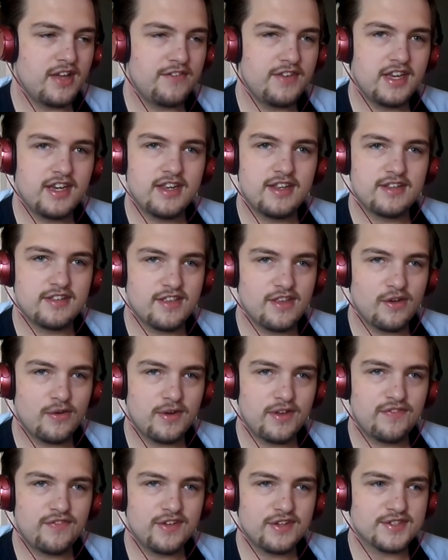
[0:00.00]
I mean, it
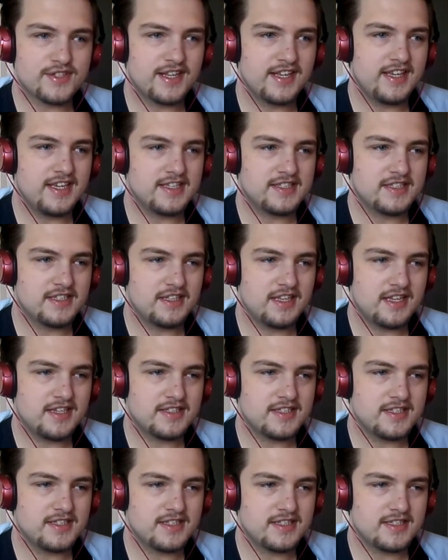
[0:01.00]
only feels like yesterday
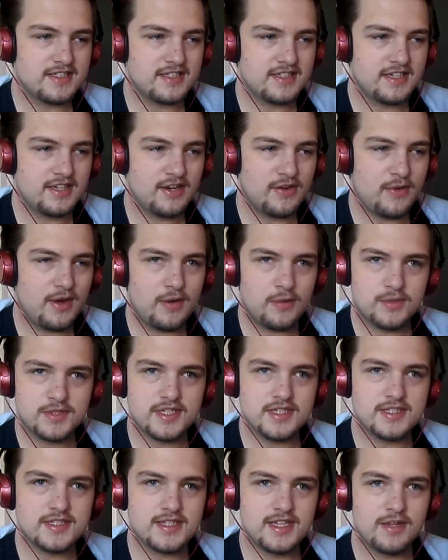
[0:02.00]
since, you know, I was
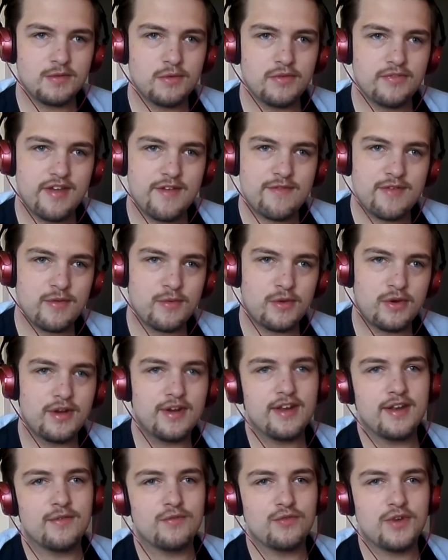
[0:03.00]
in sync with
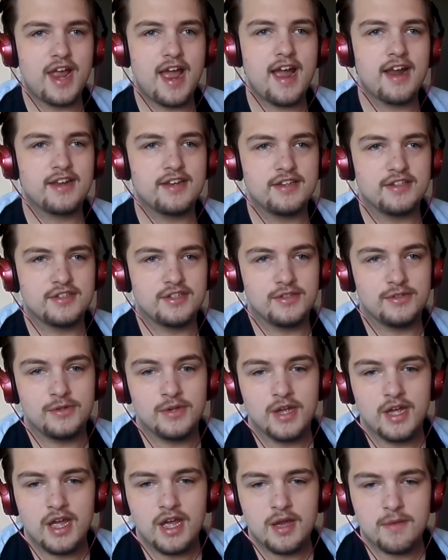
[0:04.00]
everyone and reacted to
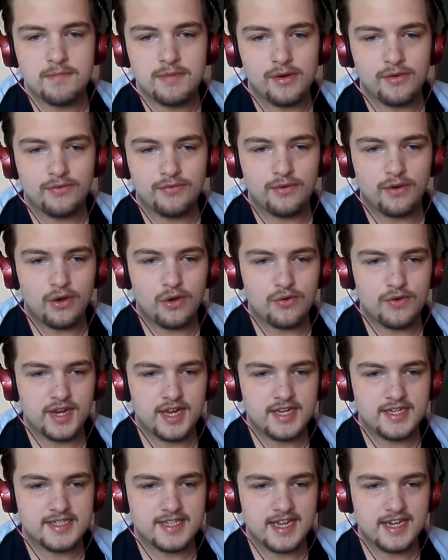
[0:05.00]
both
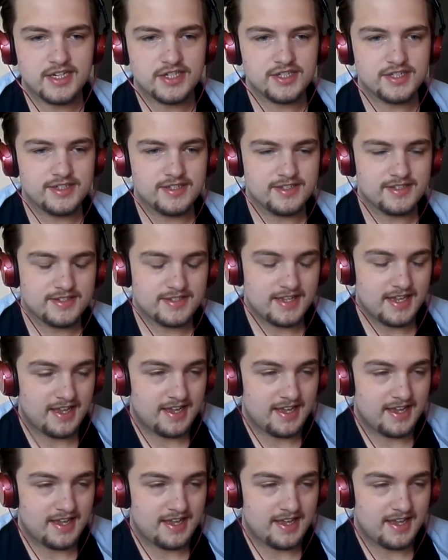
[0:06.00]
orientations.